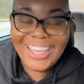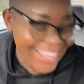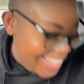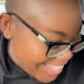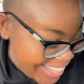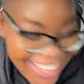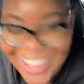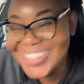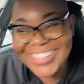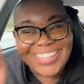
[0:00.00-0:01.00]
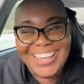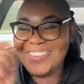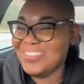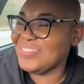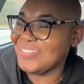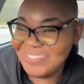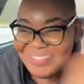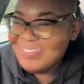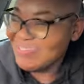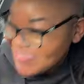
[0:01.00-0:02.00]
I was like,
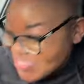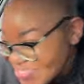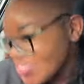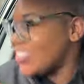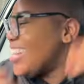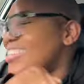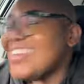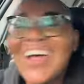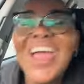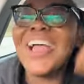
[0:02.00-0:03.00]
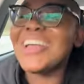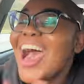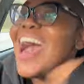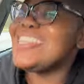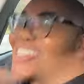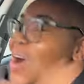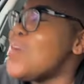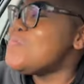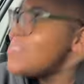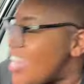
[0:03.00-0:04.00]
praise the Lord. God
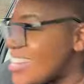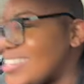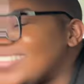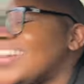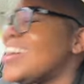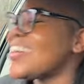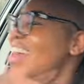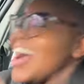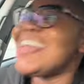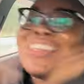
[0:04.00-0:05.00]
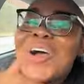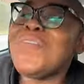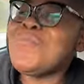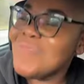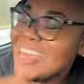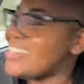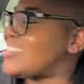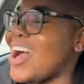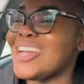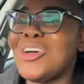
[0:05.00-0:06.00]
don't miss. God don't
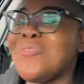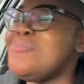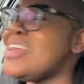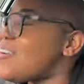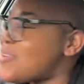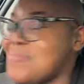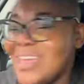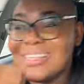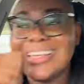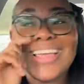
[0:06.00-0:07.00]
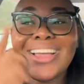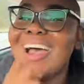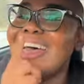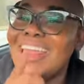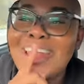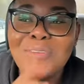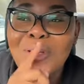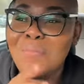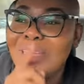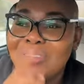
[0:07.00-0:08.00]
miss. God don't never miss. I was like, God ain't
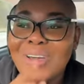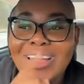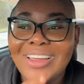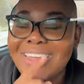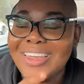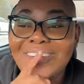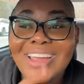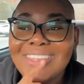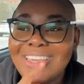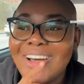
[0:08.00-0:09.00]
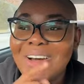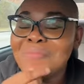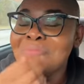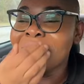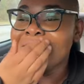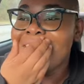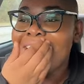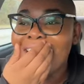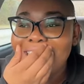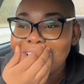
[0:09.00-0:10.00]
never gonna make you out here looking crazy, y'all.
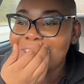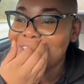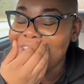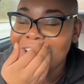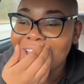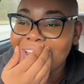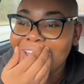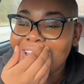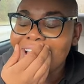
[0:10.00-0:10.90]
Hallelujah.